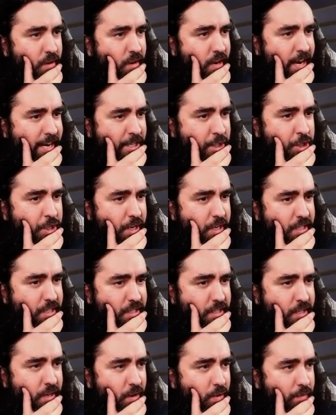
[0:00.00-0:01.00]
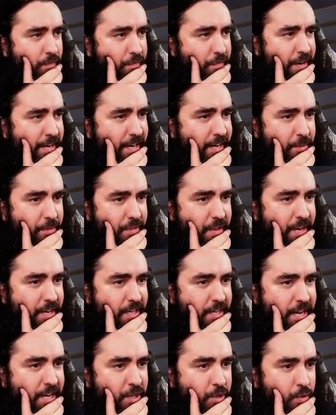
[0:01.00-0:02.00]
I just don't freaking think
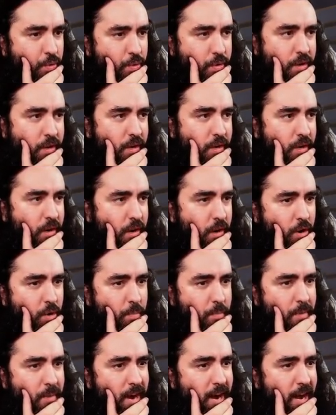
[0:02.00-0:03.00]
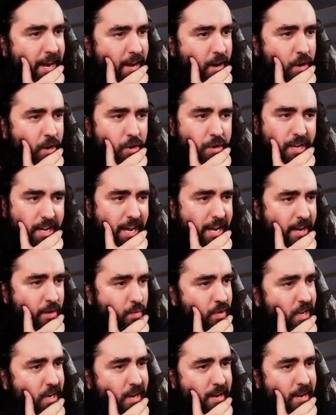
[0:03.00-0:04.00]
they do. Oh my, okay,
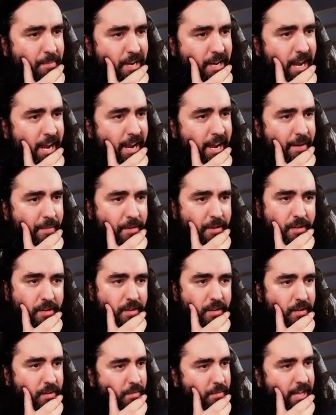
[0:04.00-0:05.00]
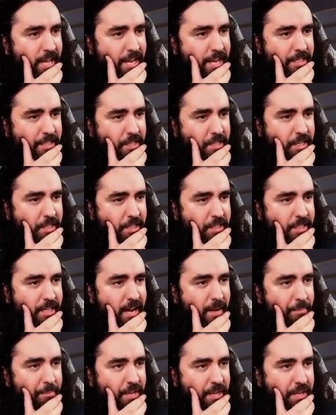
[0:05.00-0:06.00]
well, I mean, hey, that is indeed
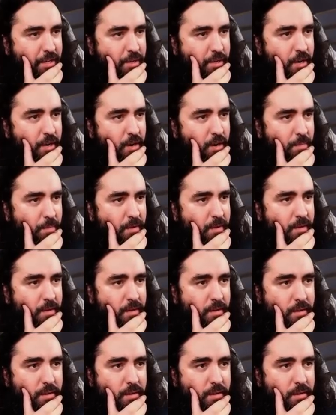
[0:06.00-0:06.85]
something, you know?